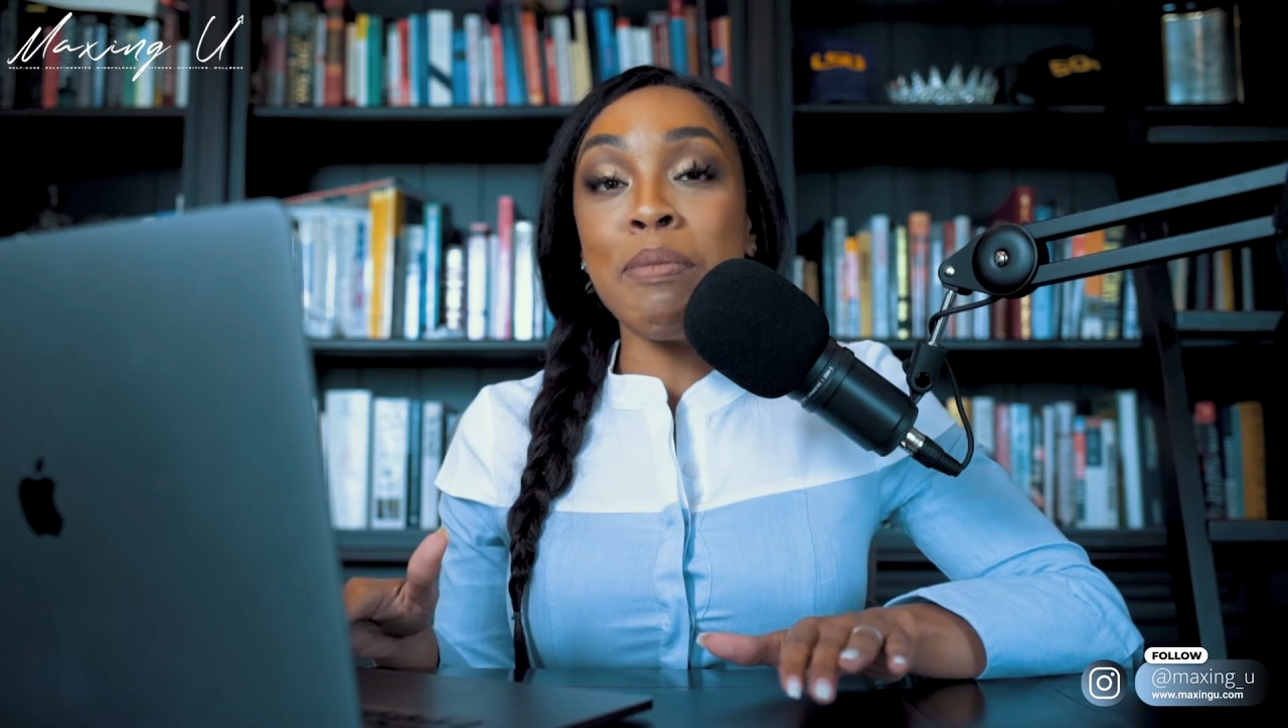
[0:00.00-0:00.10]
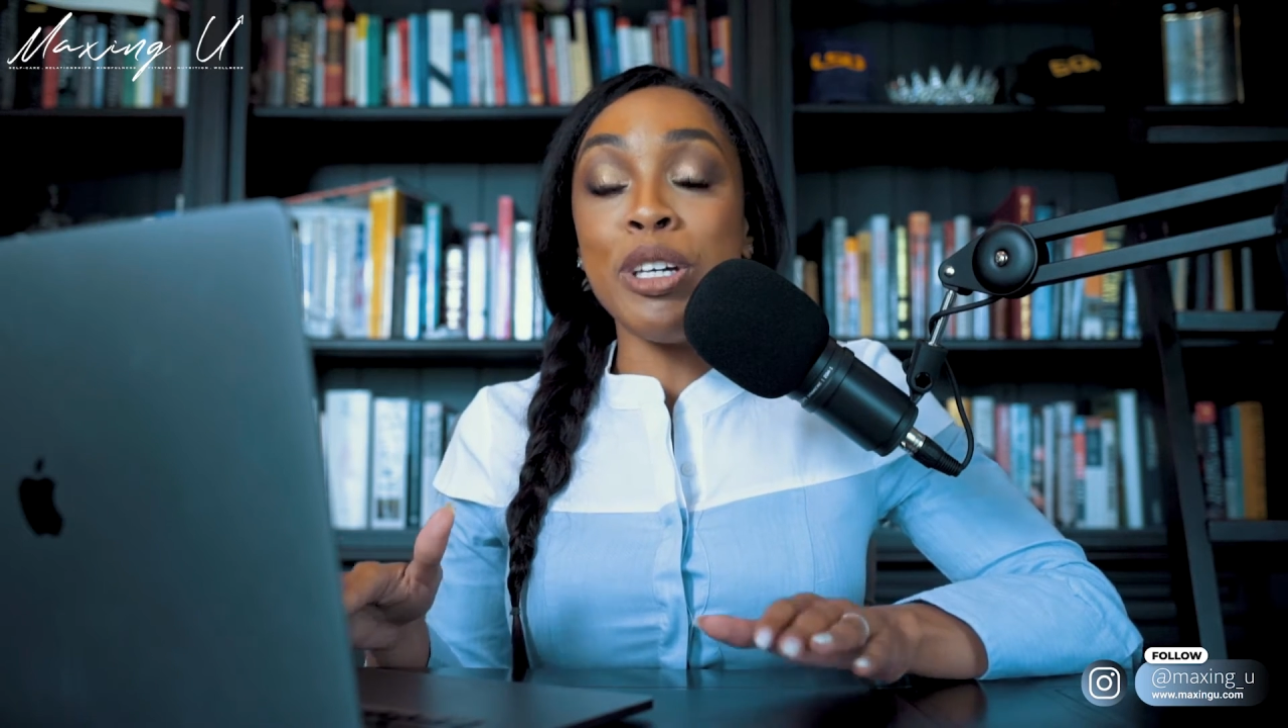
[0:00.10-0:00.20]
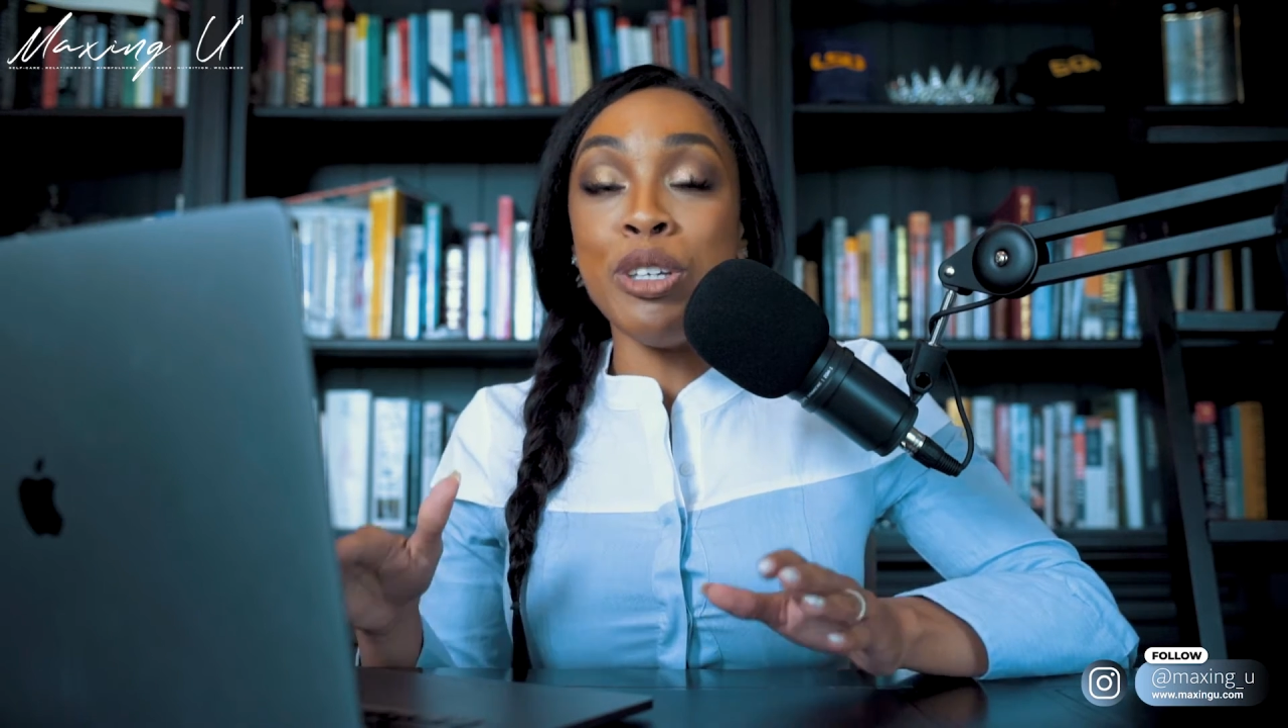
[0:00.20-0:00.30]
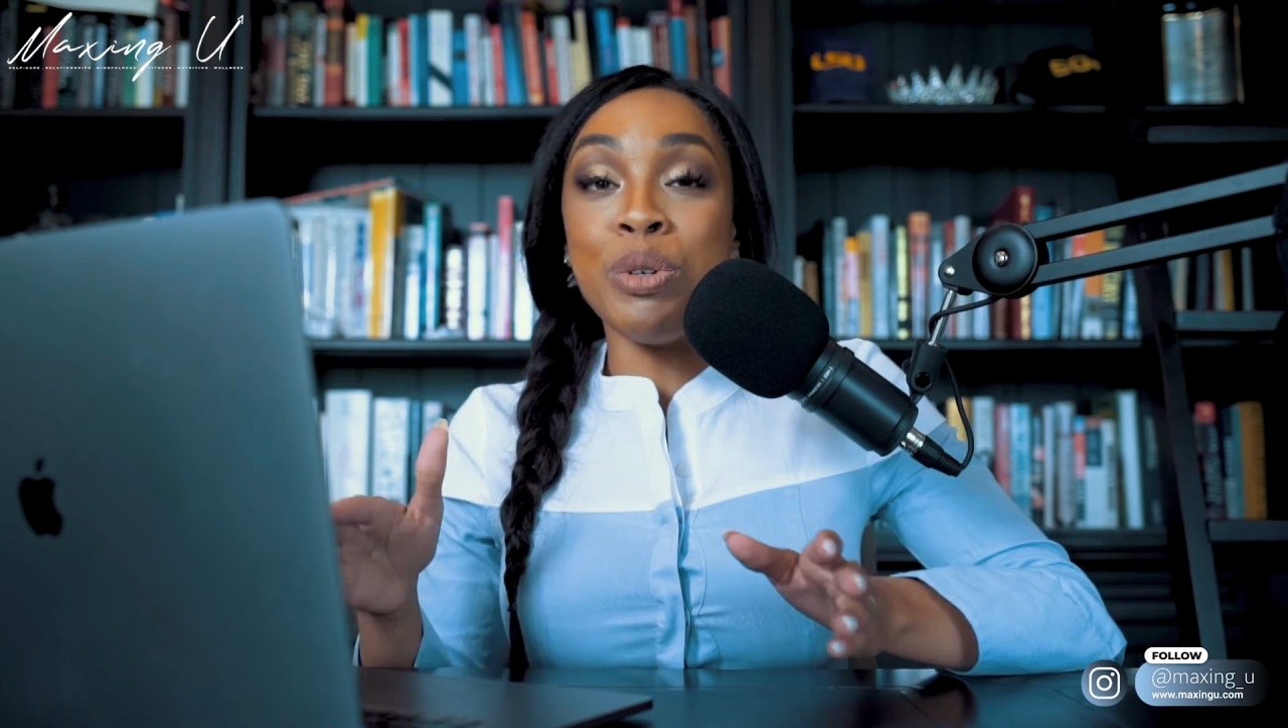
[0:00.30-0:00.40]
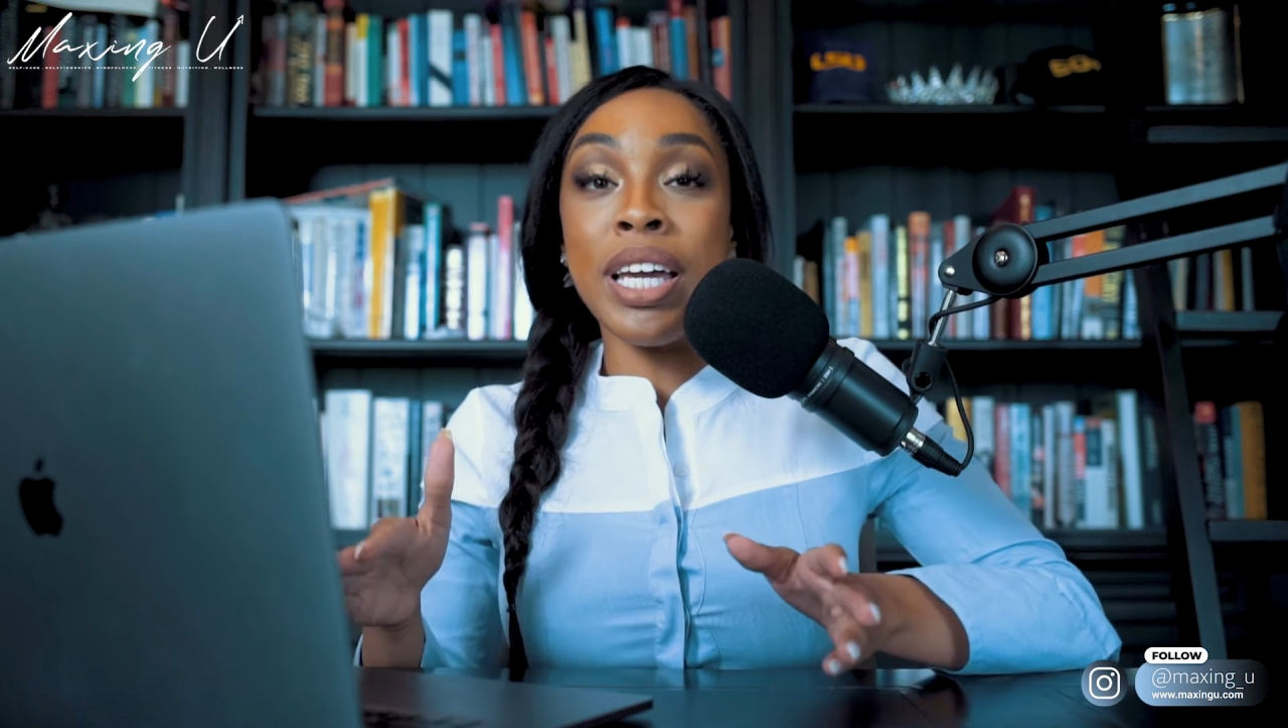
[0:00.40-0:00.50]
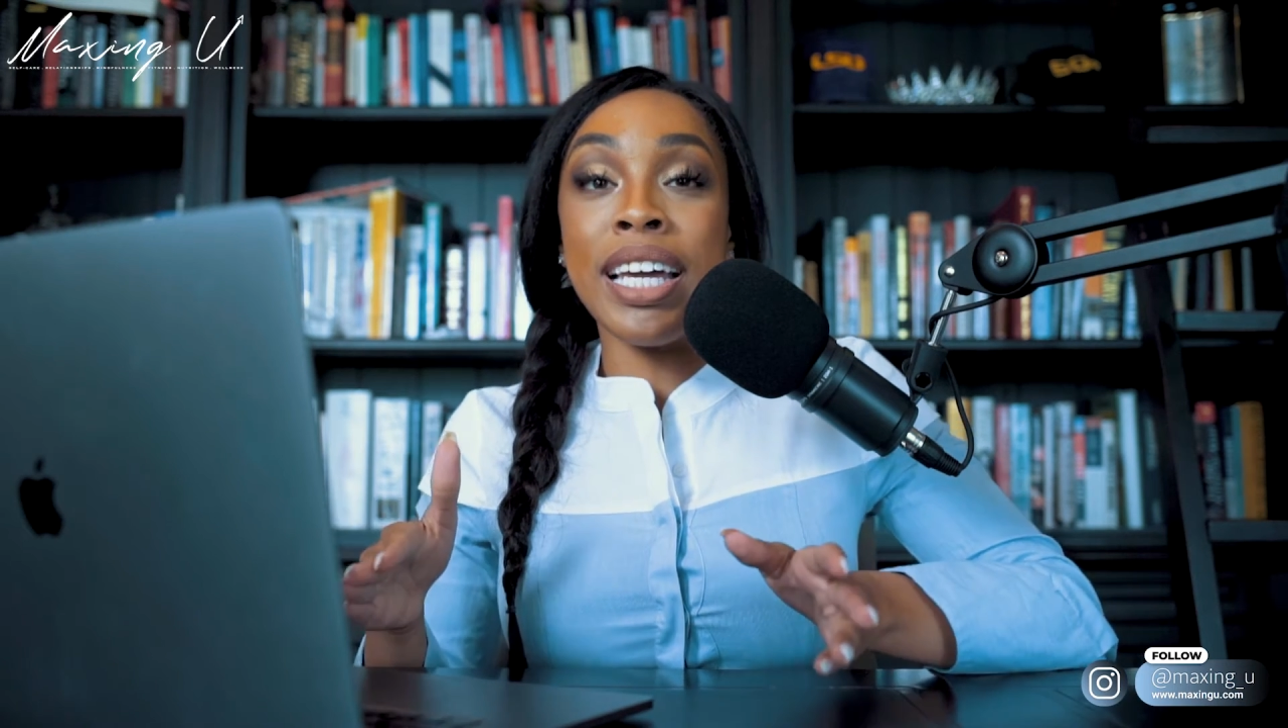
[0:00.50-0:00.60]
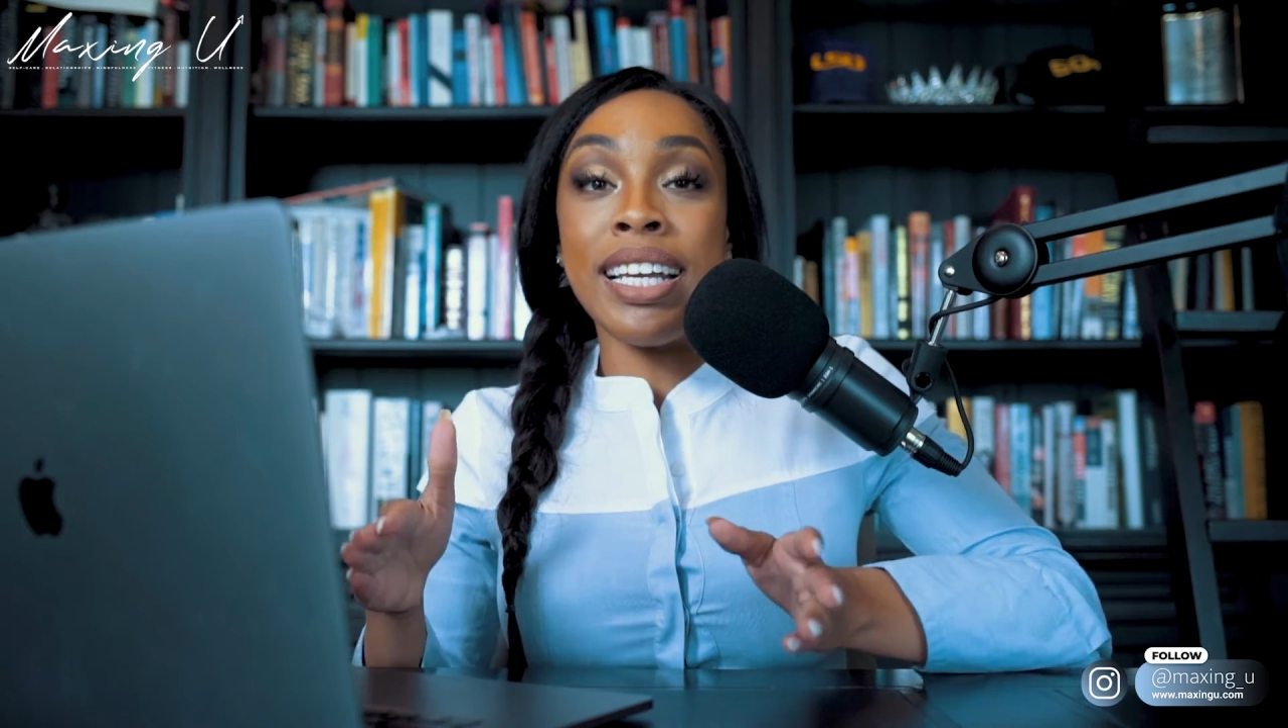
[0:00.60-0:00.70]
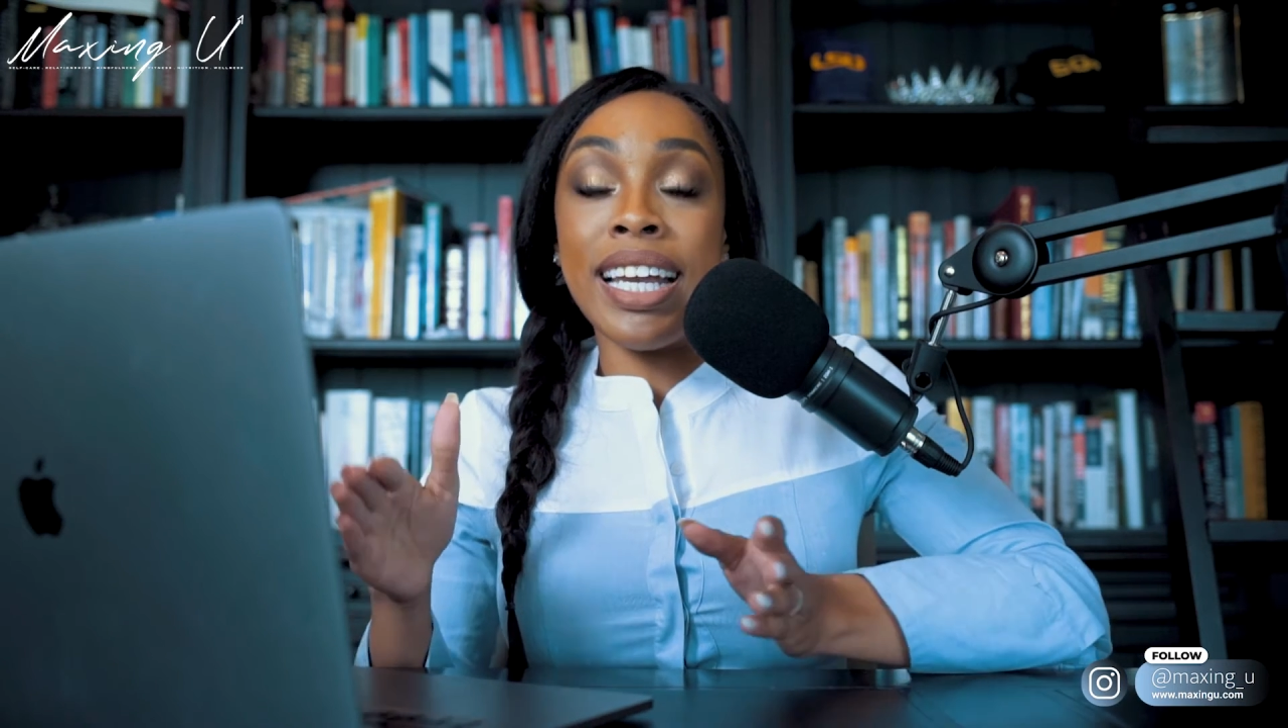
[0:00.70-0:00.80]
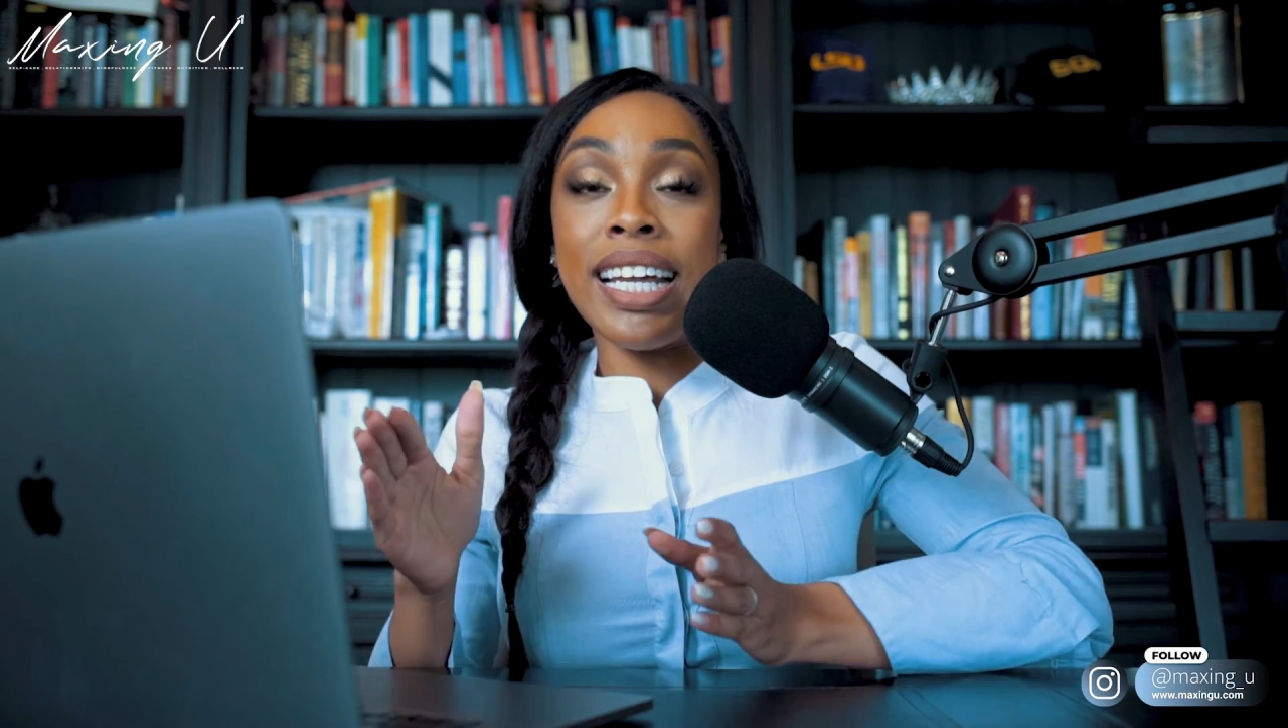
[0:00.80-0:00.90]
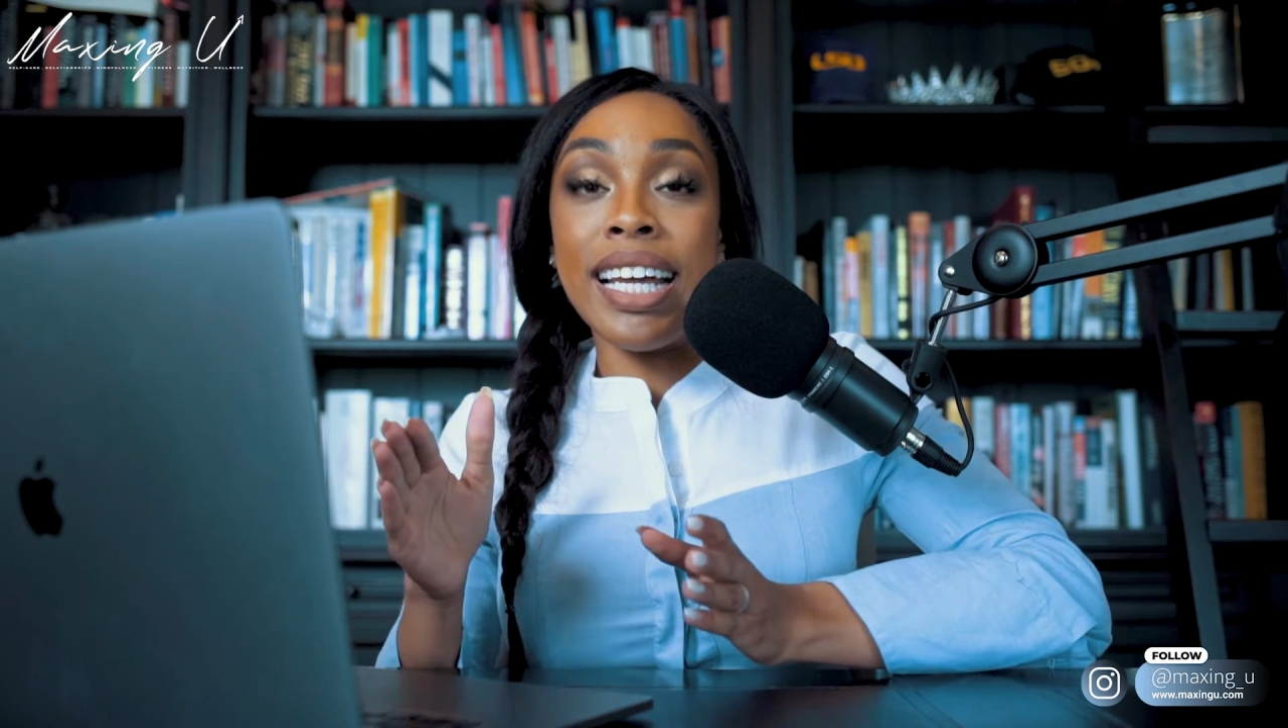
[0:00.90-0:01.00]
You can